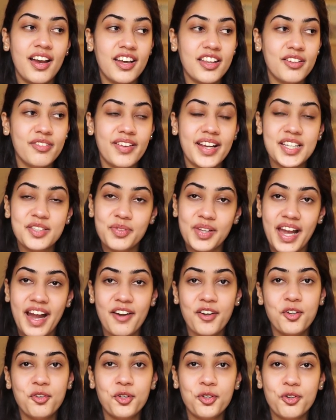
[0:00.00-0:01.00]
otherwise we
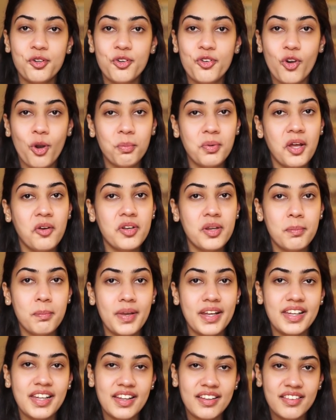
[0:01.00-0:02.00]
had to, you know, drop down a
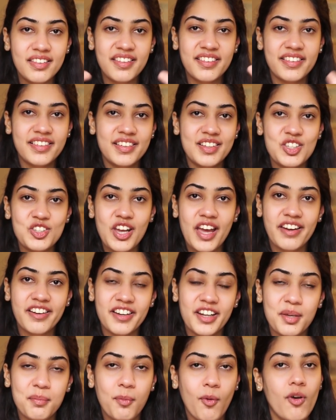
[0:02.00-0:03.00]
penny in the
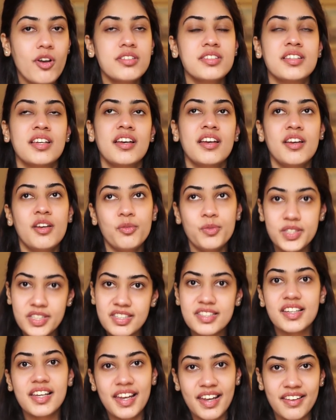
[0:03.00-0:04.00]
charity box, which
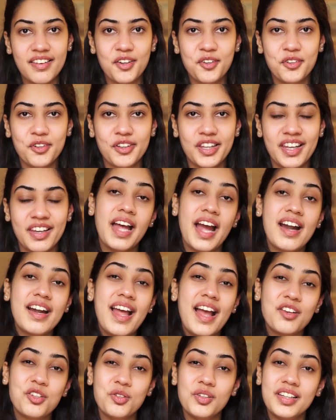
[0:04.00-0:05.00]
is again a good thing. That
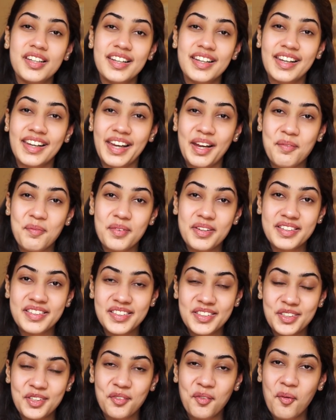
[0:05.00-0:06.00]
actually kept
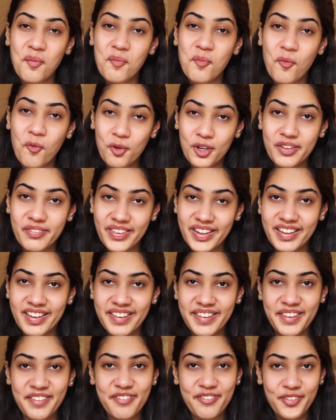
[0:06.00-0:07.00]
us, you know,
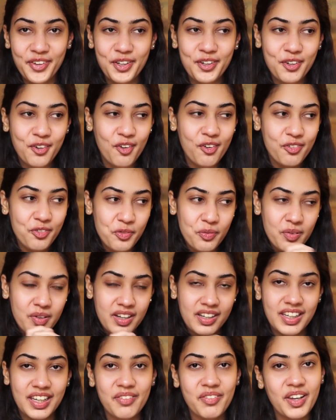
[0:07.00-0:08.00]
motivated. The fear of
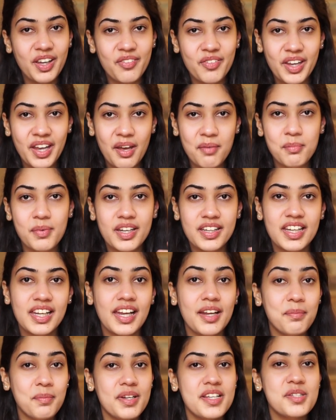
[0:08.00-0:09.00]
giving away our money
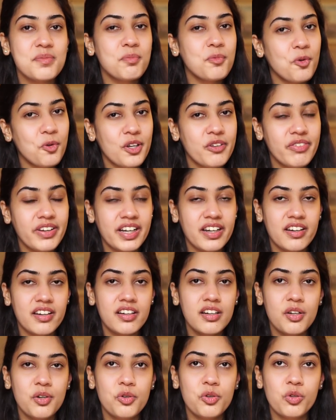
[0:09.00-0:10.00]
kept us
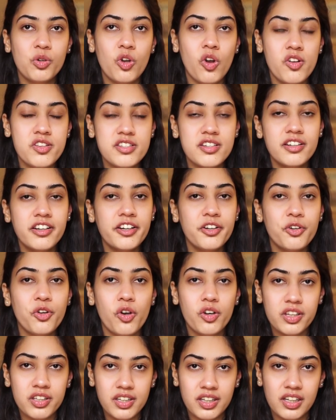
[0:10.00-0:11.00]
motivated to constantly
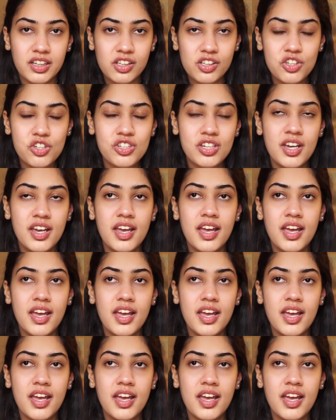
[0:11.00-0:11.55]
talk in English.